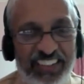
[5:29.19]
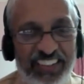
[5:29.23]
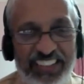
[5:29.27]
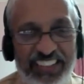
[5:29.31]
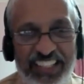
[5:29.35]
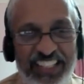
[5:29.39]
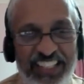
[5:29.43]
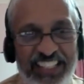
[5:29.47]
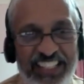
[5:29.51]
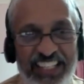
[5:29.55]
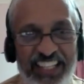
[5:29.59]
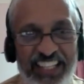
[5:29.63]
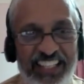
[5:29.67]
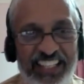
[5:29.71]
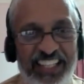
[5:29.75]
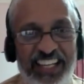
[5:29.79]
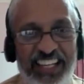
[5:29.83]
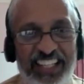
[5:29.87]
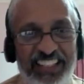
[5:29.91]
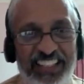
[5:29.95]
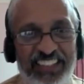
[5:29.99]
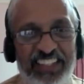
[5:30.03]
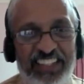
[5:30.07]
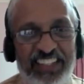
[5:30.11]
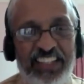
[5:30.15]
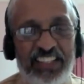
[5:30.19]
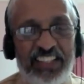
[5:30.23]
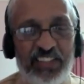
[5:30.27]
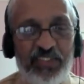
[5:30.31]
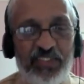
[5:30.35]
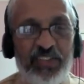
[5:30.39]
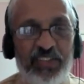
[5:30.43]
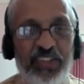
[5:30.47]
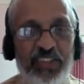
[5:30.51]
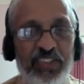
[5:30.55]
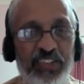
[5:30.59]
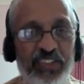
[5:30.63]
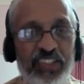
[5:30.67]
things like that, right,
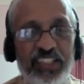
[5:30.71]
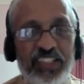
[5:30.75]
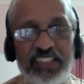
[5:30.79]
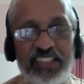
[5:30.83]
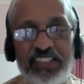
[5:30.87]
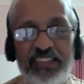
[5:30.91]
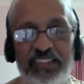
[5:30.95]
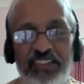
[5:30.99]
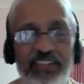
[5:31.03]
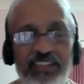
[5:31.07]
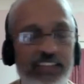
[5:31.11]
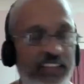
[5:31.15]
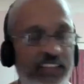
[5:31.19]
if you do this.